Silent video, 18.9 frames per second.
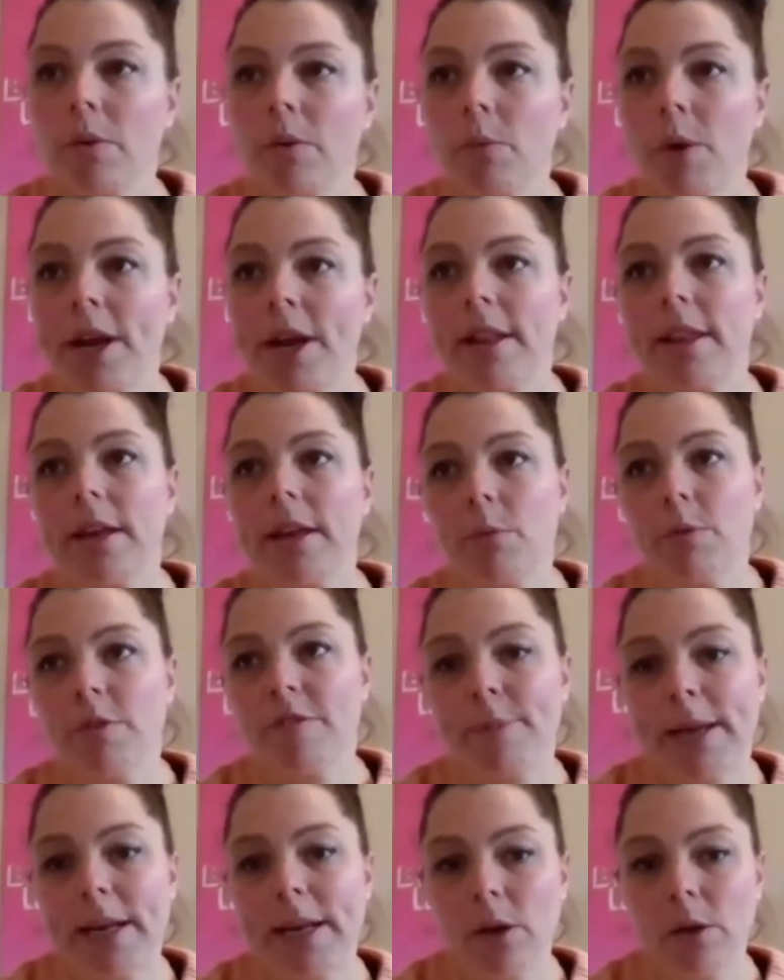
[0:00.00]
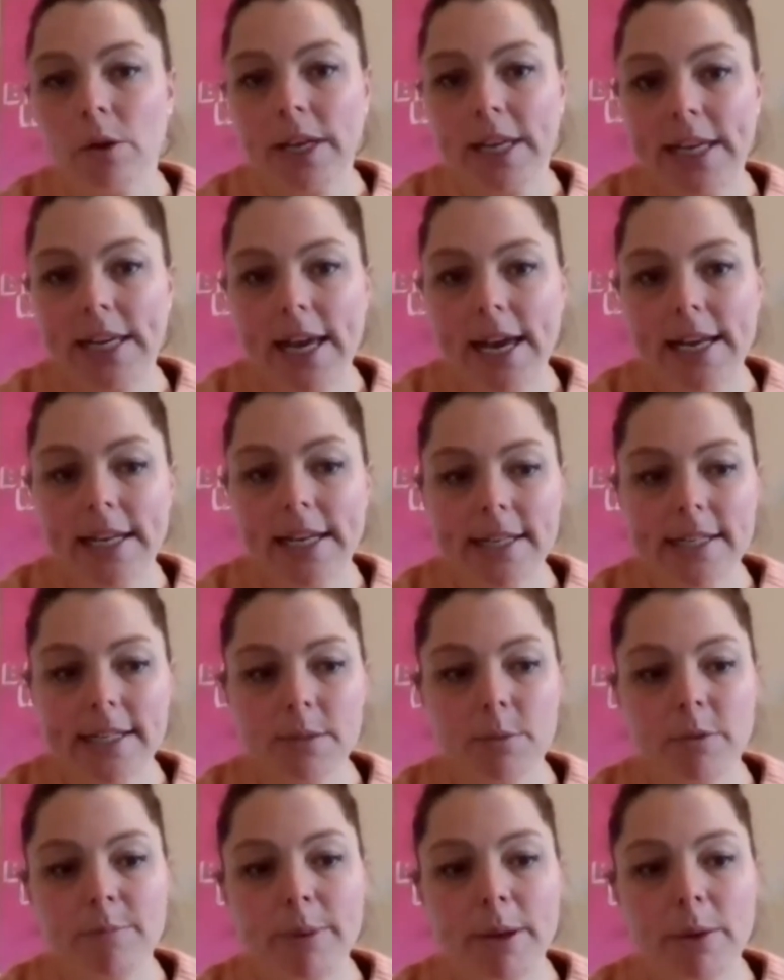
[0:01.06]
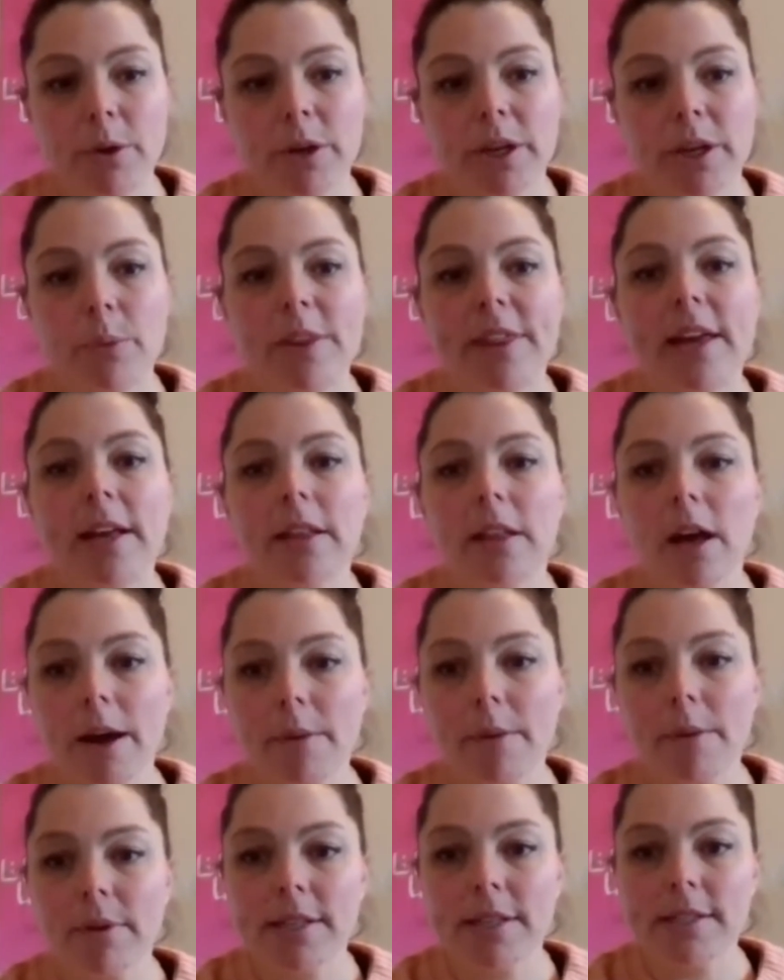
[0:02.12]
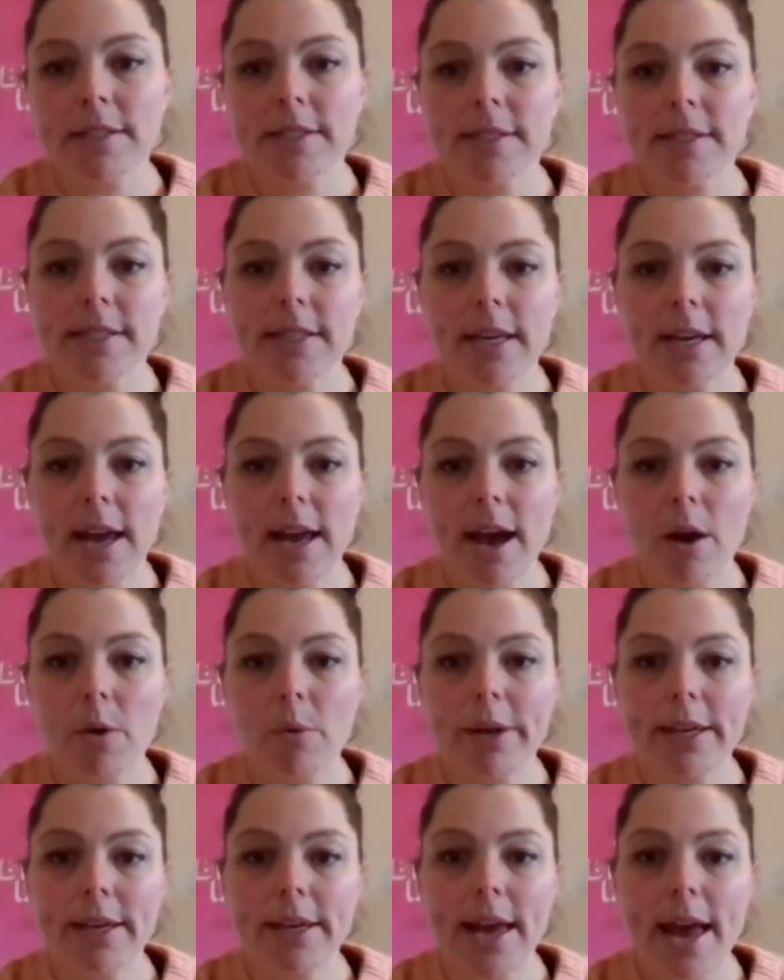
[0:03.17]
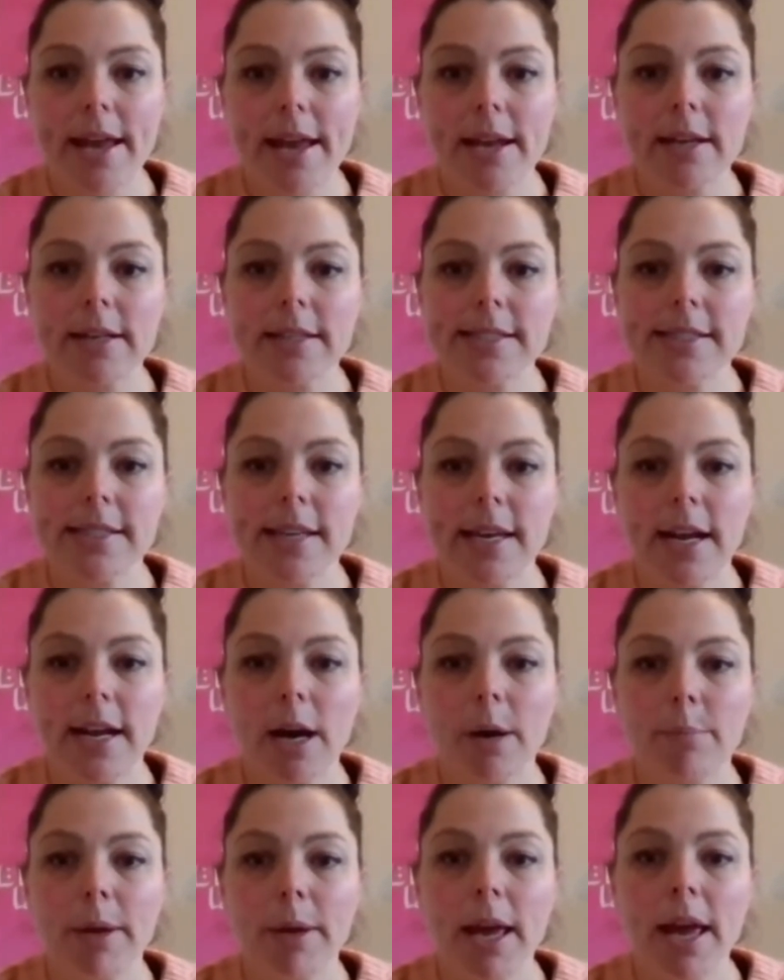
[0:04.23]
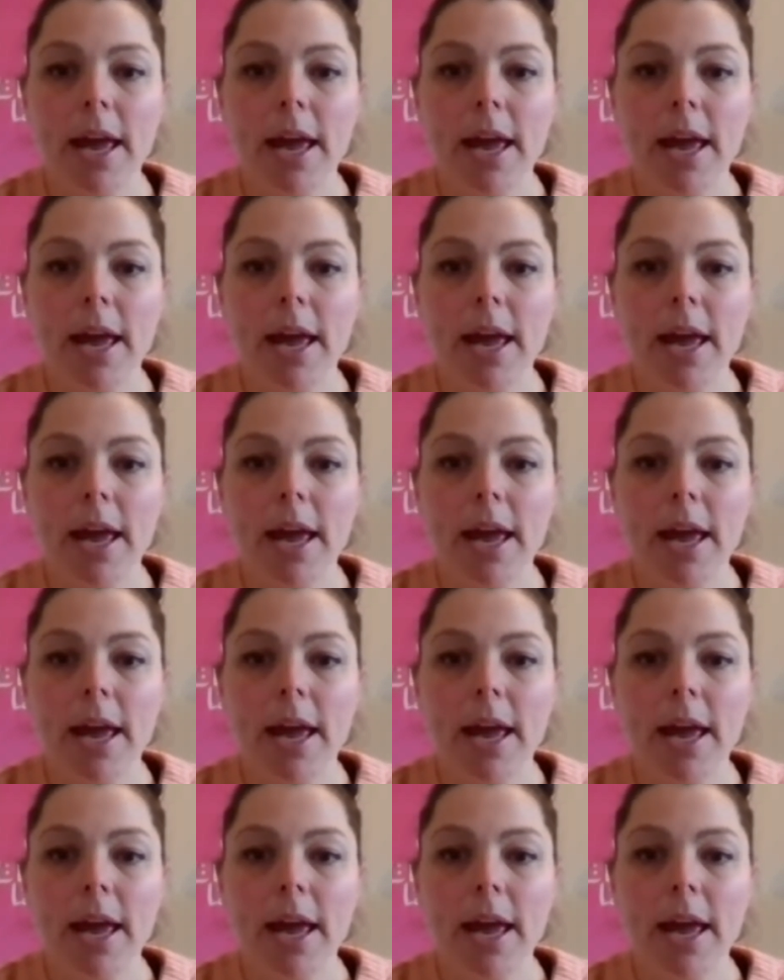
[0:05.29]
one thing we've been looking at is we've been working with our libraries to see how we can set up